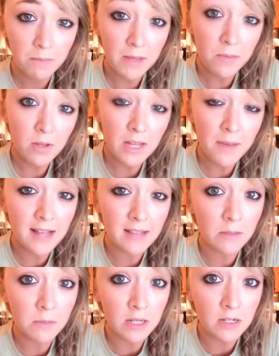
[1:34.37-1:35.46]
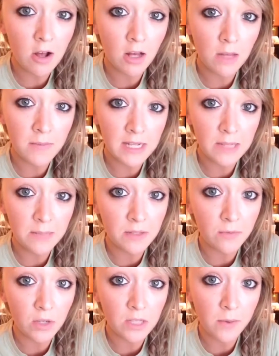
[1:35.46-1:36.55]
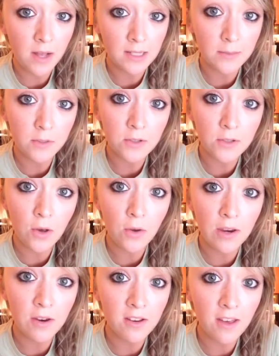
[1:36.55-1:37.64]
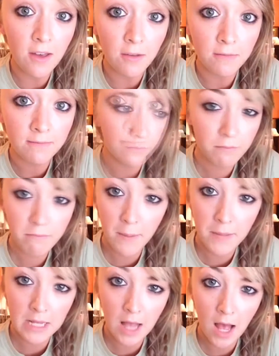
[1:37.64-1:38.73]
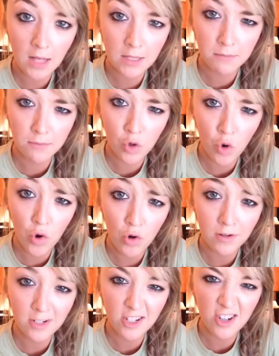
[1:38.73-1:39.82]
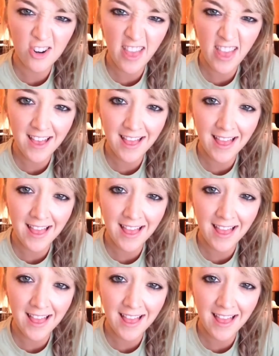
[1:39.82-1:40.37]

People keep asking me to talk in my deepest voice possible, so here you go. Baby, lock the door and turn the